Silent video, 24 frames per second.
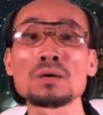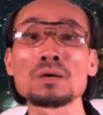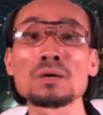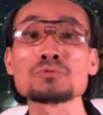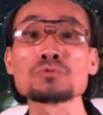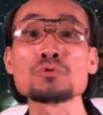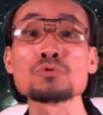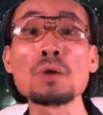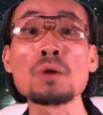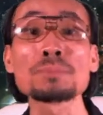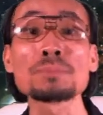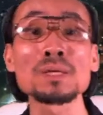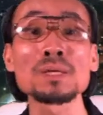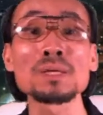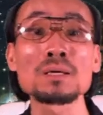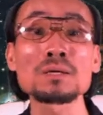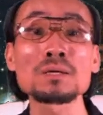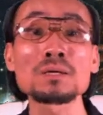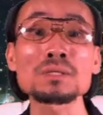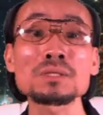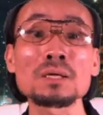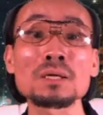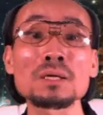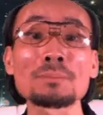rope her,
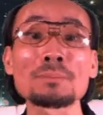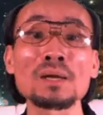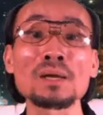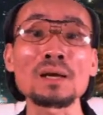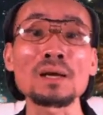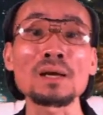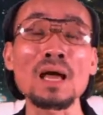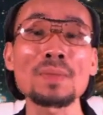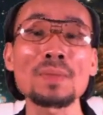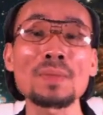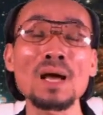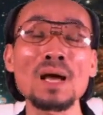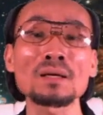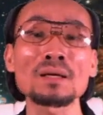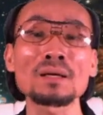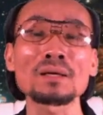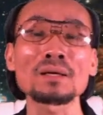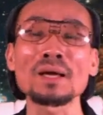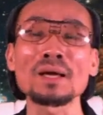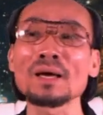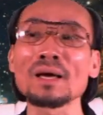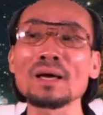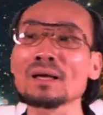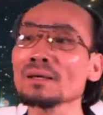something like
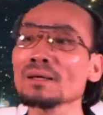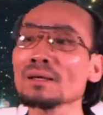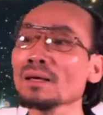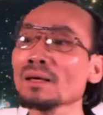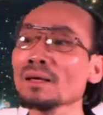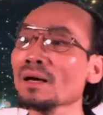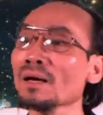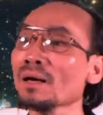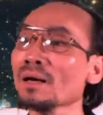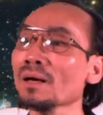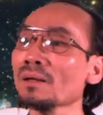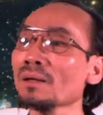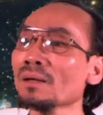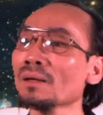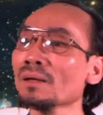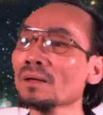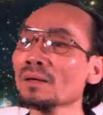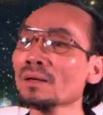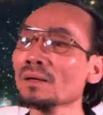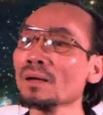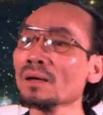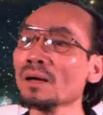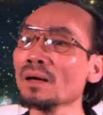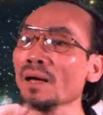that,
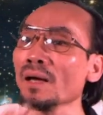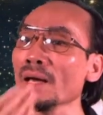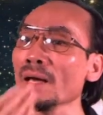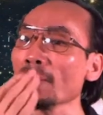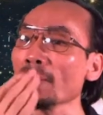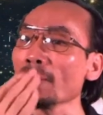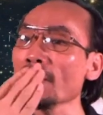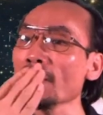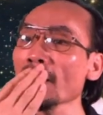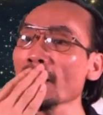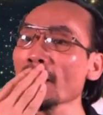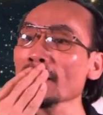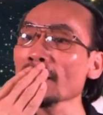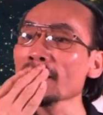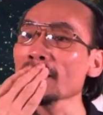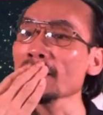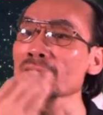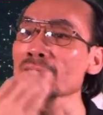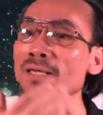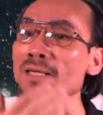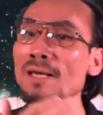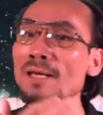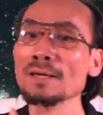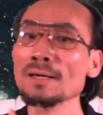and then he
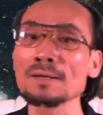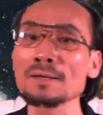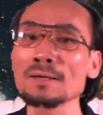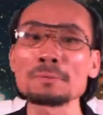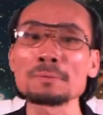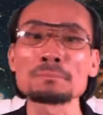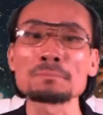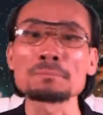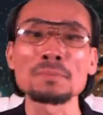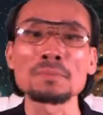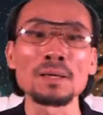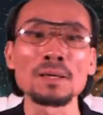say,